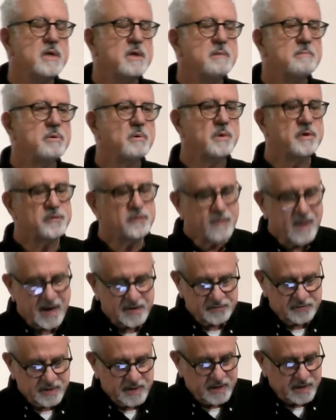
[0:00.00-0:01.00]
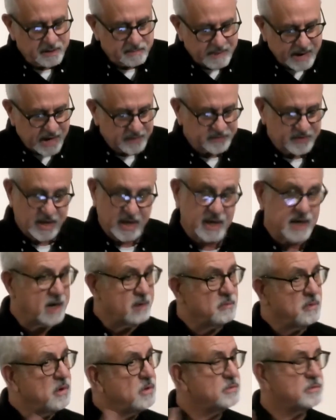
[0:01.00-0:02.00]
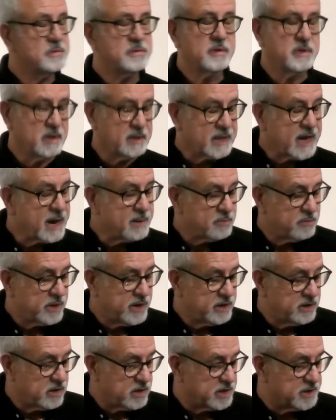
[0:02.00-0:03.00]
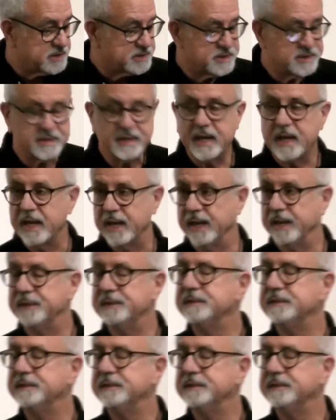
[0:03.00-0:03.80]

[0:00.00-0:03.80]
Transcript: But what's fascinating about that, and I won't elaborate on it today,